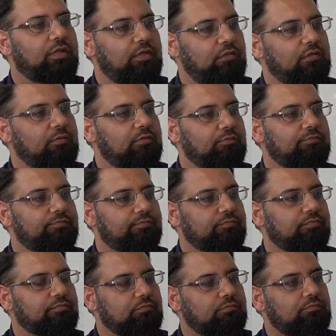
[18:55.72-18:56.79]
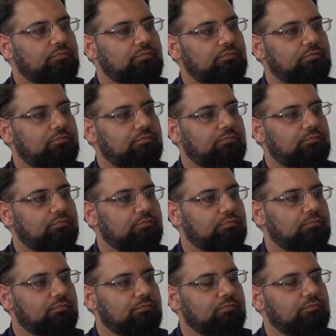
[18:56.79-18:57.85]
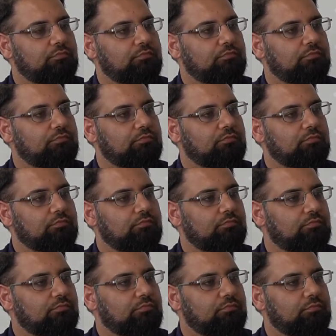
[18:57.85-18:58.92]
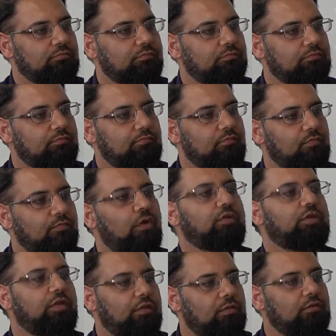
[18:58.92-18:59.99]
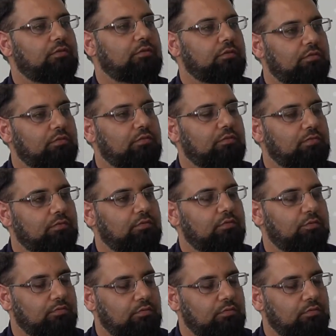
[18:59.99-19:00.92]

But I'm hoping to volunteer in like a counseling thing after my degree.